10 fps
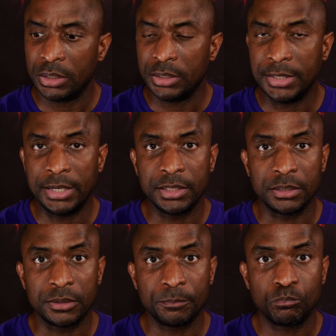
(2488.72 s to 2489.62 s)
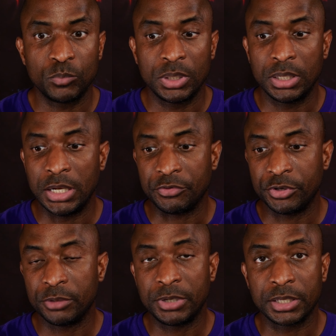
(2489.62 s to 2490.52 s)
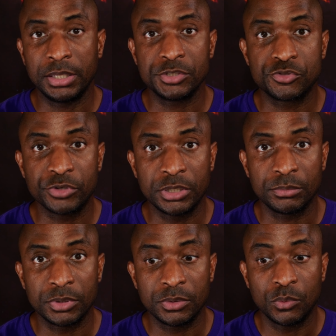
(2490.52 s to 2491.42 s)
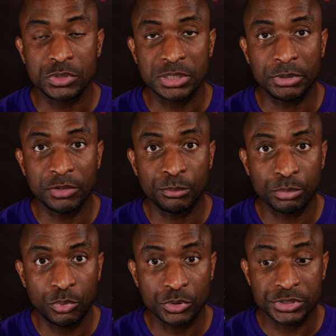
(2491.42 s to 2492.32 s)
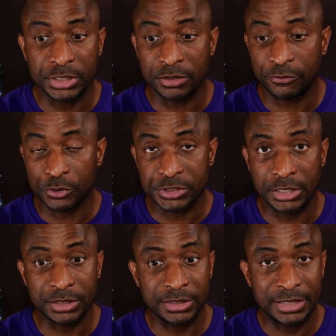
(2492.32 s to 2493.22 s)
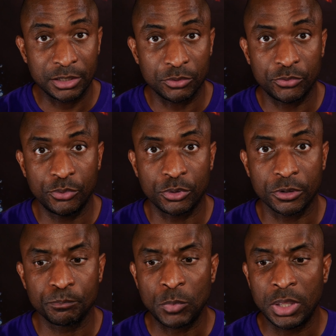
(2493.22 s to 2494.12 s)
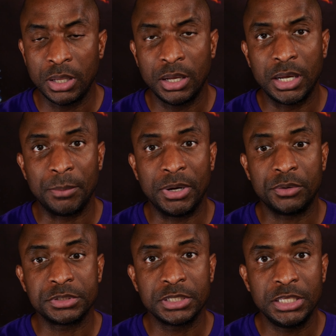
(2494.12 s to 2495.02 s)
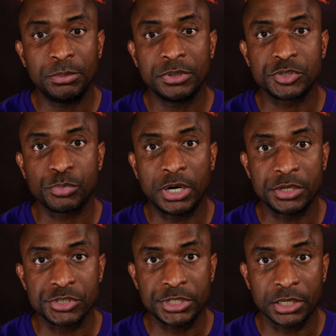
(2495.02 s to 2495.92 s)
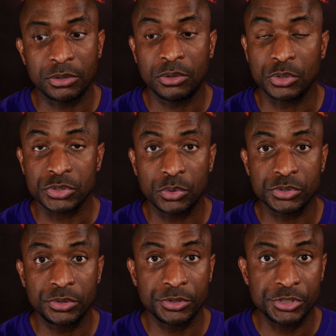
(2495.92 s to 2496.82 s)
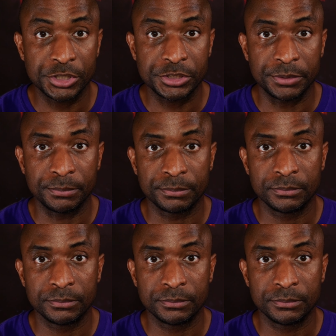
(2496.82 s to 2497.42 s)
Daniel, after hearing about the king's dream, was able to give him foresight in Daniel 4 about keeping his pride in check or else the Lord's going to judge him.